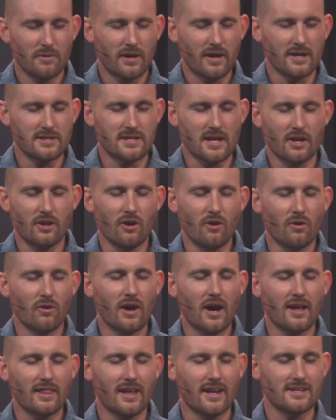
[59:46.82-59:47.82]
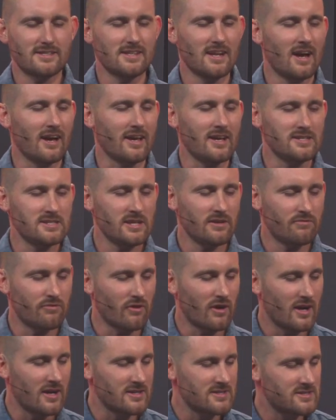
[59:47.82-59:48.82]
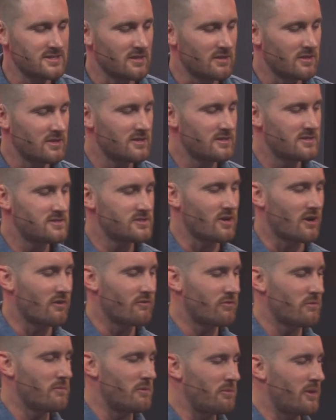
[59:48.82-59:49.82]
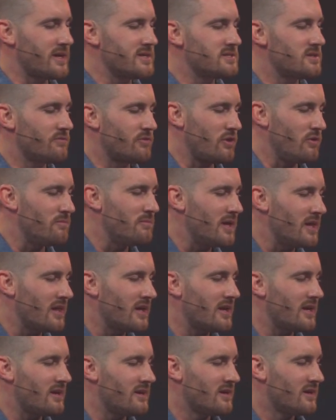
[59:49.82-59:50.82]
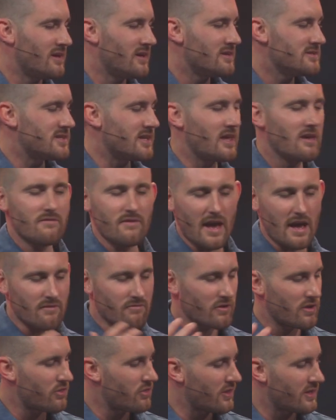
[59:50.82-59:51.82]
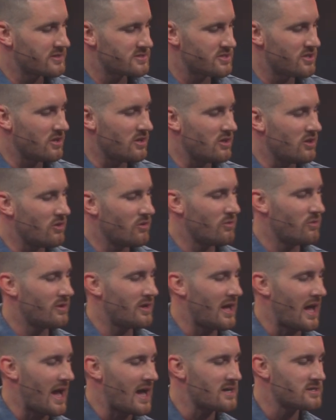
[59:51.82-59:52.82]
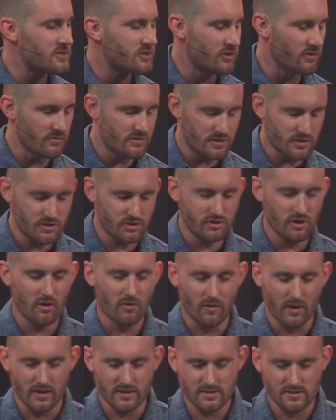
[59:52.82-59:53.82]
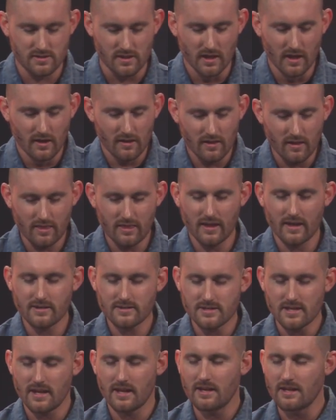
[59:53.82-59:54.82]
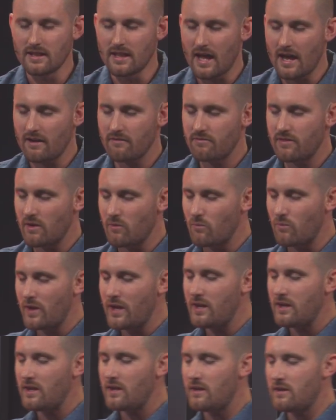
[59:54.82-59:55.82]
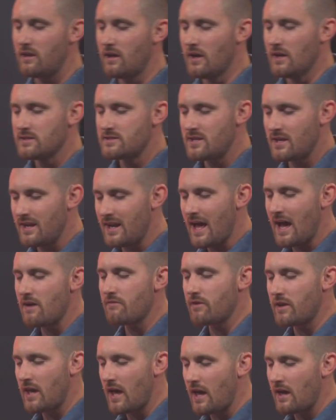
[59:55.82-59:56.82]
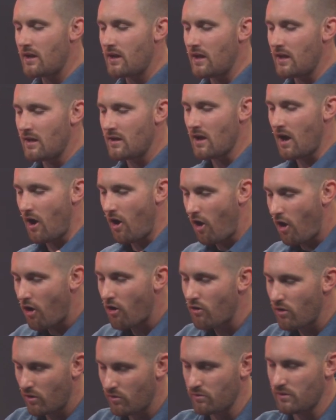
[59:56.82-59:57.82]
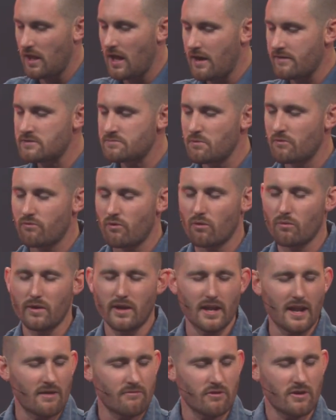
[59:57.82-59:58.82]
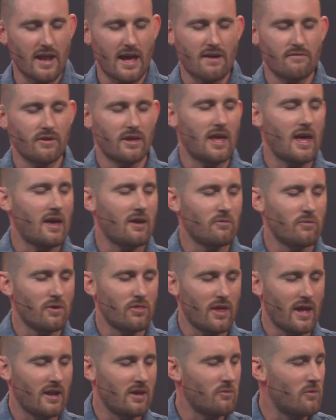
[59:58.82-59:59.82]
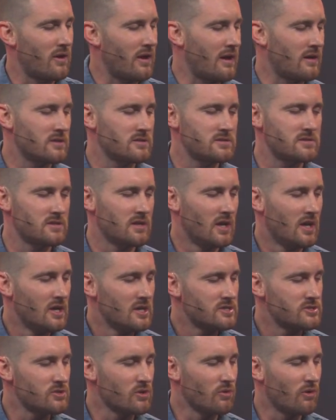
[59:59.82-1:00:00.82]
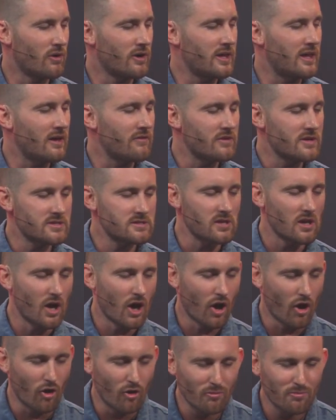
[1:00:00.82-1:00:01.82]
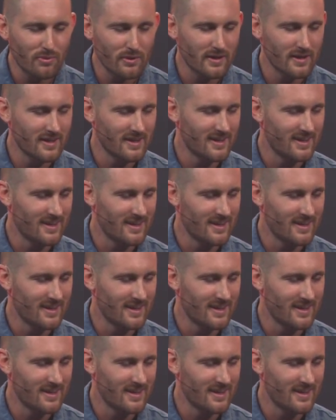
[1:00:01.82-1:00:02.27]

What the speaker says: Because I know, God, that it's not easy for us to start from a place of humility, to give everything to you and to ask you to show us the things in life that we need to navigate in our own lives before we can ever navigate with anyone else. So Lord, give us hope.